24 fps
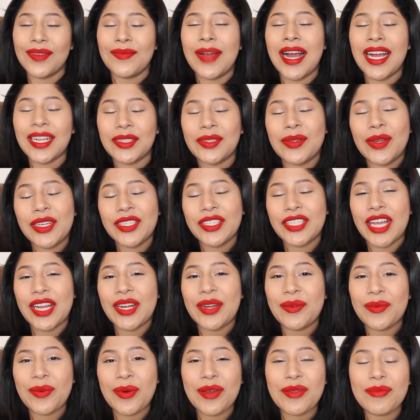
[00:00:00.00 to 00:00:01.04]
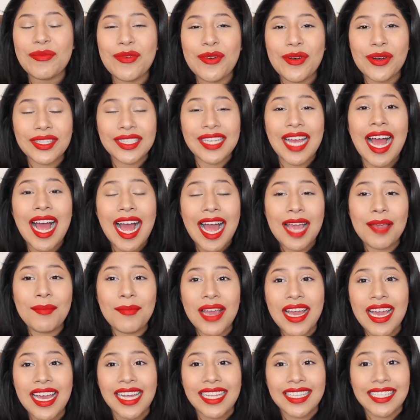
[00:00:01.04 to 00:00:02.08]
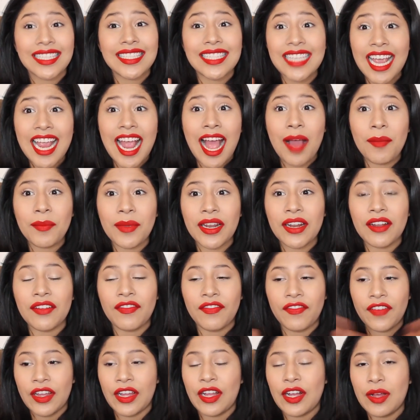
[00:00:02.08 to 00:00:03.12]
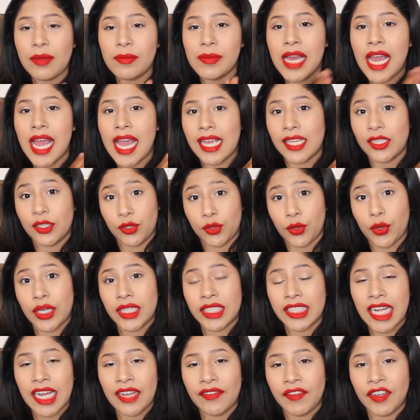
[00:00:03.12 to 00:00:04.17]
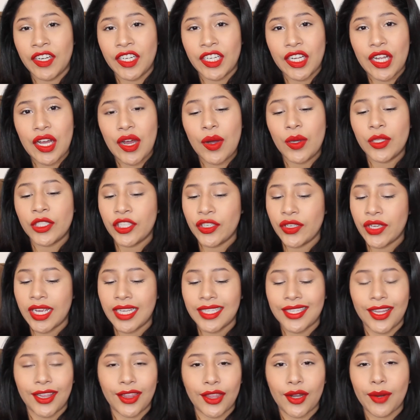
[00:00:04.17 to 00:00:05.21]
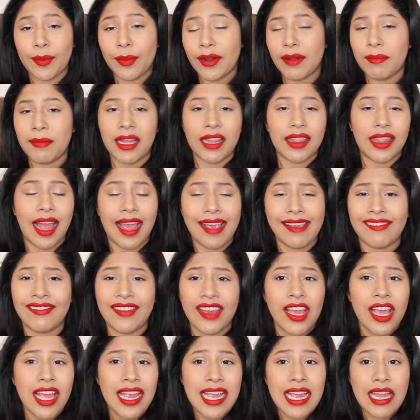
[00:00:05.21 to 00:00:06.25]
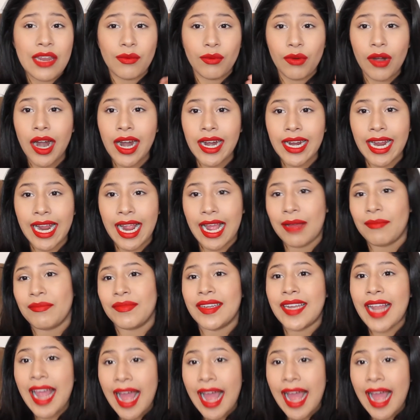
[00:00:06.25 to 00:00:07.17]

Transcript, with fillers: welcome back to our channel one more time. Today I'm going to film a story time video, tell you guys a little bit of my life and where I am